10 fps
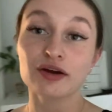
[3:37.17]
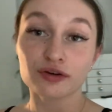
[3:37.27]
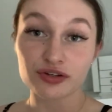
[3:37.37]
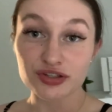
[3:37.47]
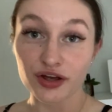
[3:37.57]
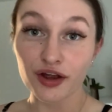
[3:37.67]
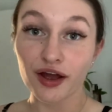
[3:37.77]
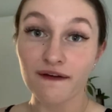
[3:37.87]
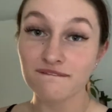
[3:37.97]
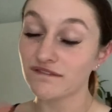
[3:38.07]

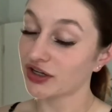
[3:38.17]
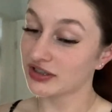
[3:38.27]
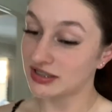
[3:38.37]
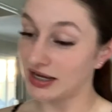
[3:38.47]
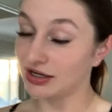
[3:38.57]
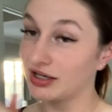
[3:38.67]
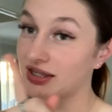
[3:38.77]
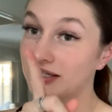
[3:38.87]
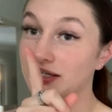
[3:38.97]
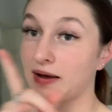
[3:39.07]
also, forgot to tell you
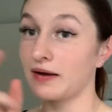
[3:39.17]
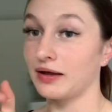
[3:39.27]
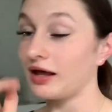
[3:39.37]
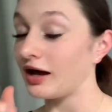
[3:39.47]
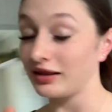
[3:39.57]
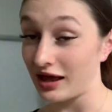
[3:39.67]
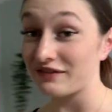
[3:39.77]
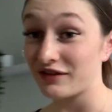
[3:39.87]
this life